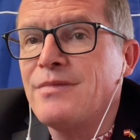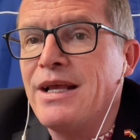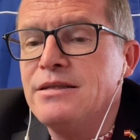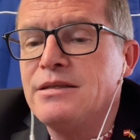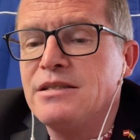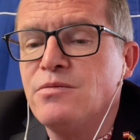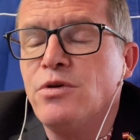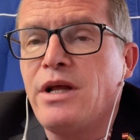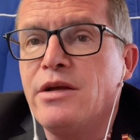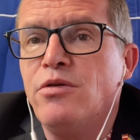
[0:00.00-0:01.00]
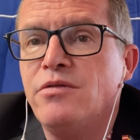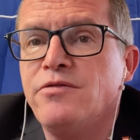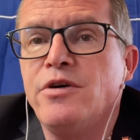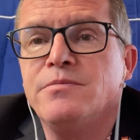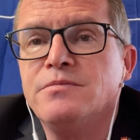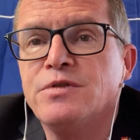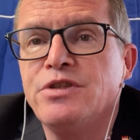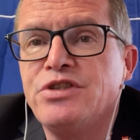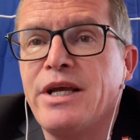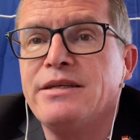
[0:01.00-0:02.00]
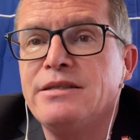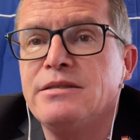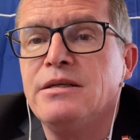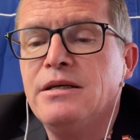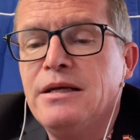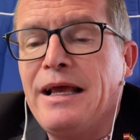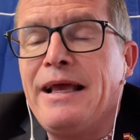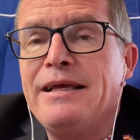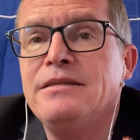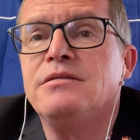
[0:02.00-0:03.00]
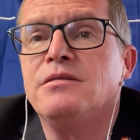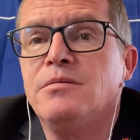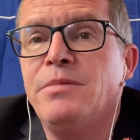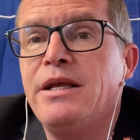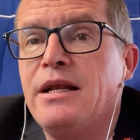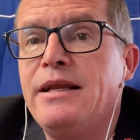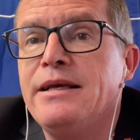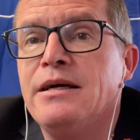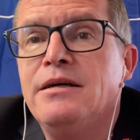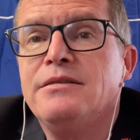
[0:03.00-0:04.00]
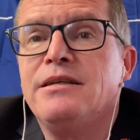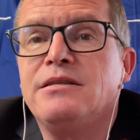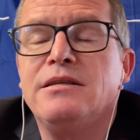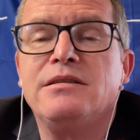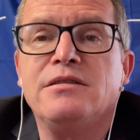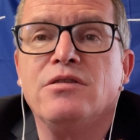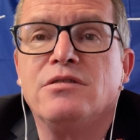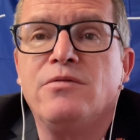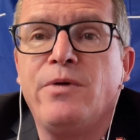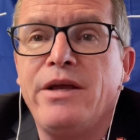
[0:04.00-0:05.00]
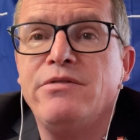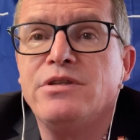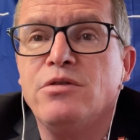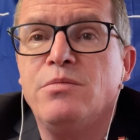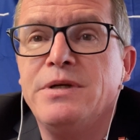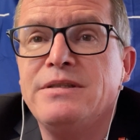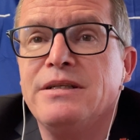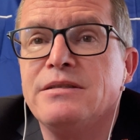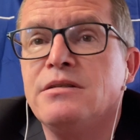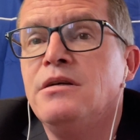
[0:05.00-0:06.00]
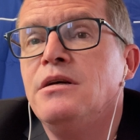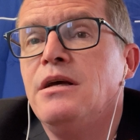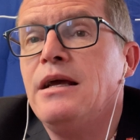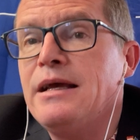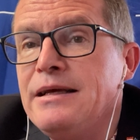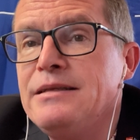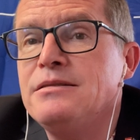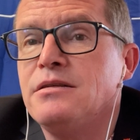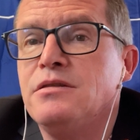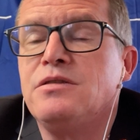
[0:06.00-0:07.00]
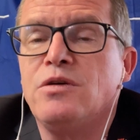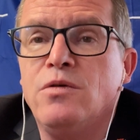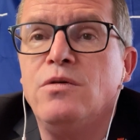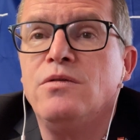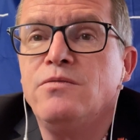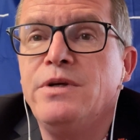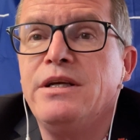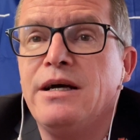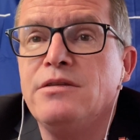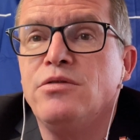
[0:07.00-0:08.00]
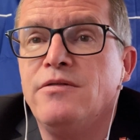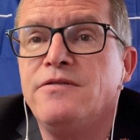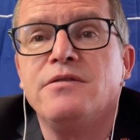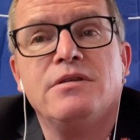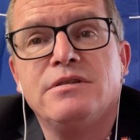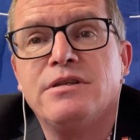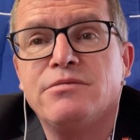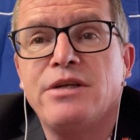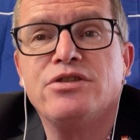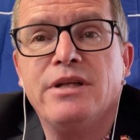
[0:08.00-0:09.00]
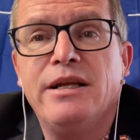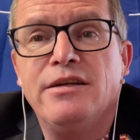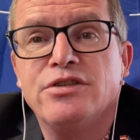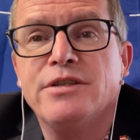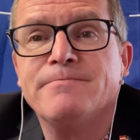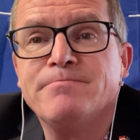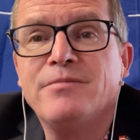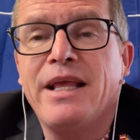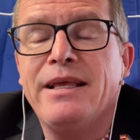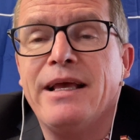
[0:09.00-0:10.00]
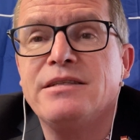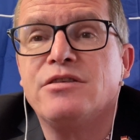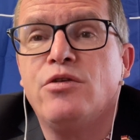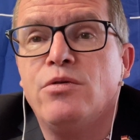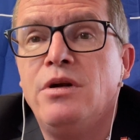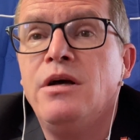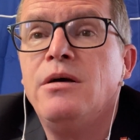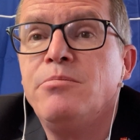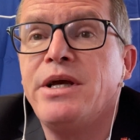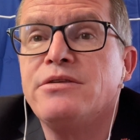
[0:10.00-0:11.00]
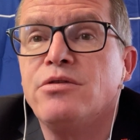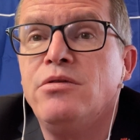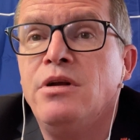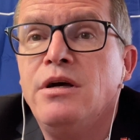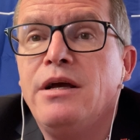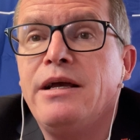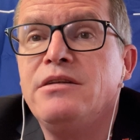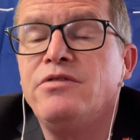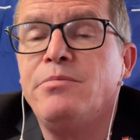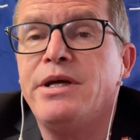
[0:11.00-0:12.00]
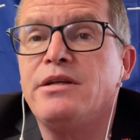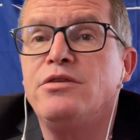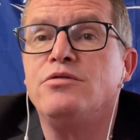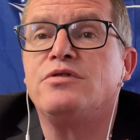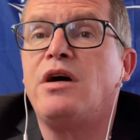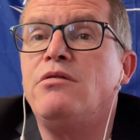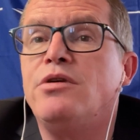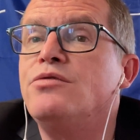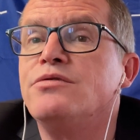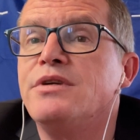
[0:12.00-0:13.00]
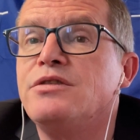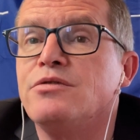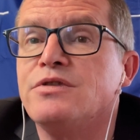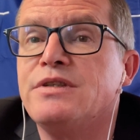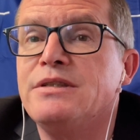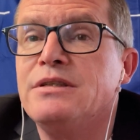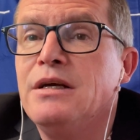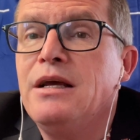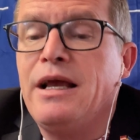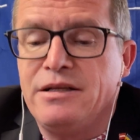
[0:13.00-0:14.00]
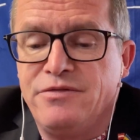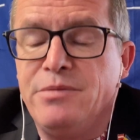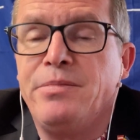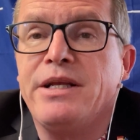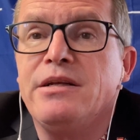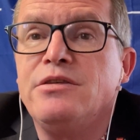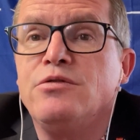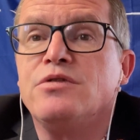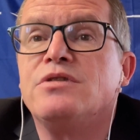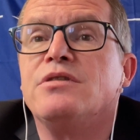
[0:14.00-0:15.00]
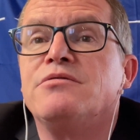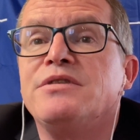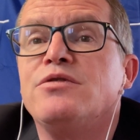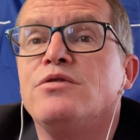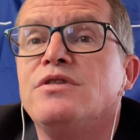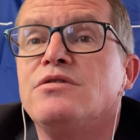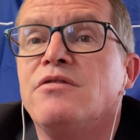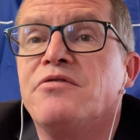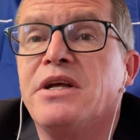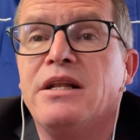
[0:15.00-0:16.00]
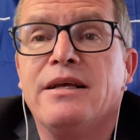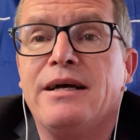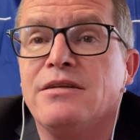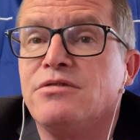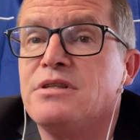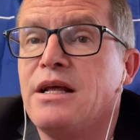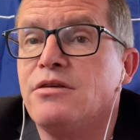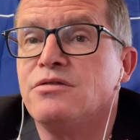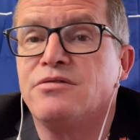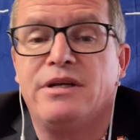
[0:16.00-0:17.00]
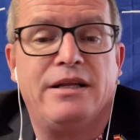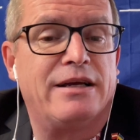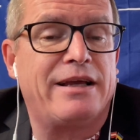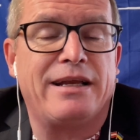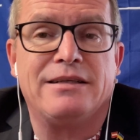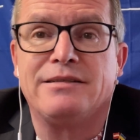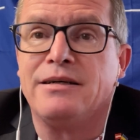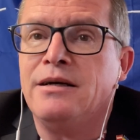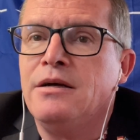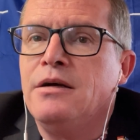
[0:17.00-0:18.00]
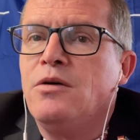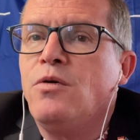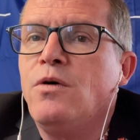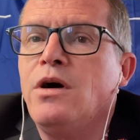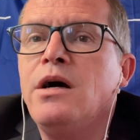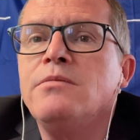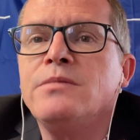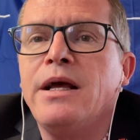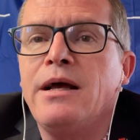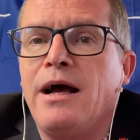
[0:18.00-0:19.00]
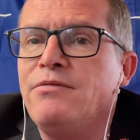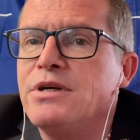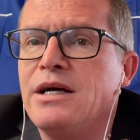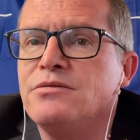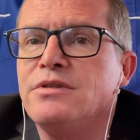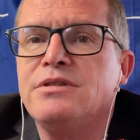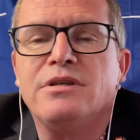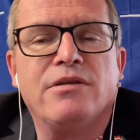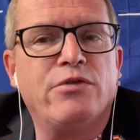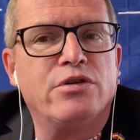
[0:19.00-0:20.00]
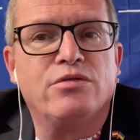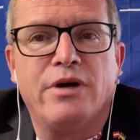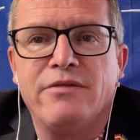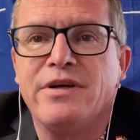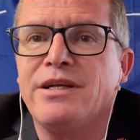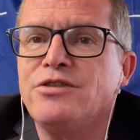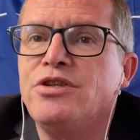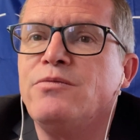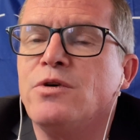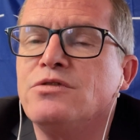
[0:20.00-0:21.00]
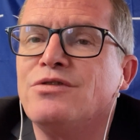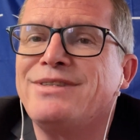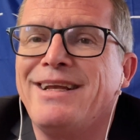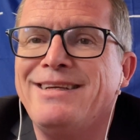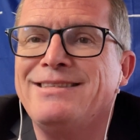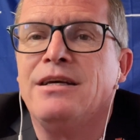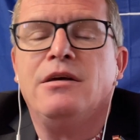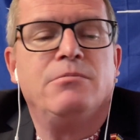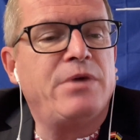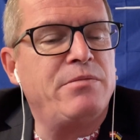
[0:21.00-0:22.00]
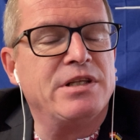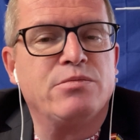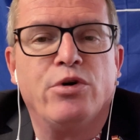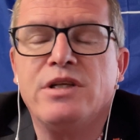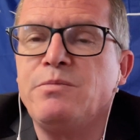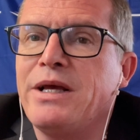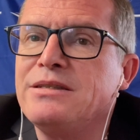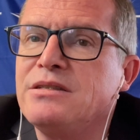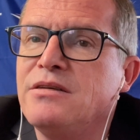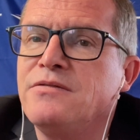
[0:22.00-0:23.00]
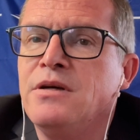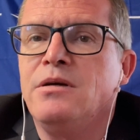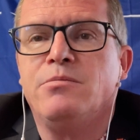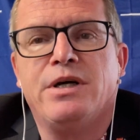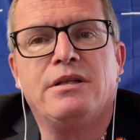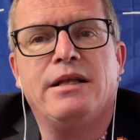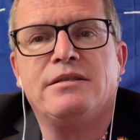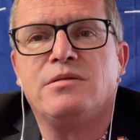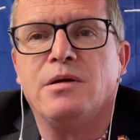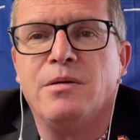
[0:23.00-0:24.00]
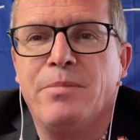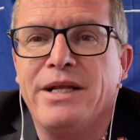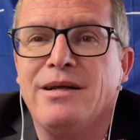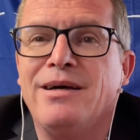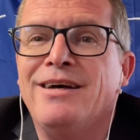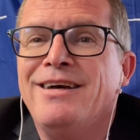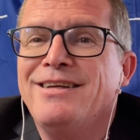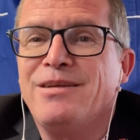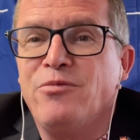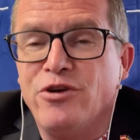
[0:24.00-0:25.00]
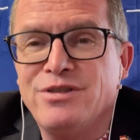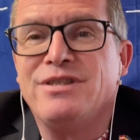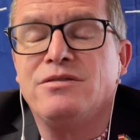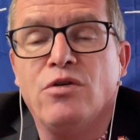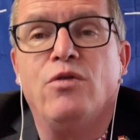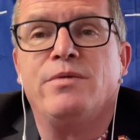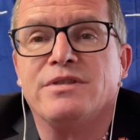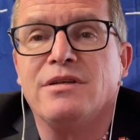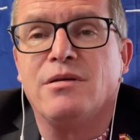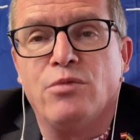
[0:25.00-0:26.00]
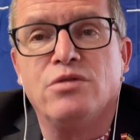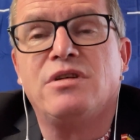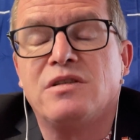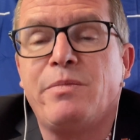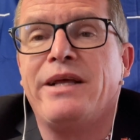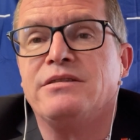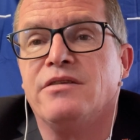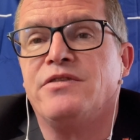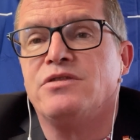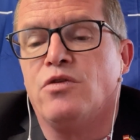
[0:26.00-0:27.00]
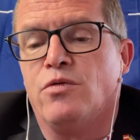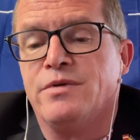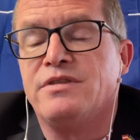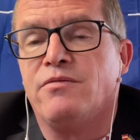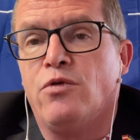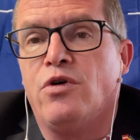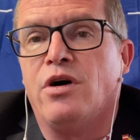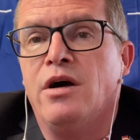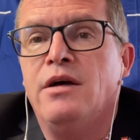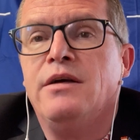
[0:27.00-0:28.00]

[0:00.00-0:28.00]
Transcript: And that's what I call for. Reject it and make clear that this is not the way we do business. And so we cut off the Russian energy in gas, coal, petrol, and we better use our own resources, and we better use the resources of friendly countries like Australia, Canada, or other countries in the world who have energy, want to sell it. Maybe it's more expensive, but let's better. The worst is always, and the most expensive is always a war.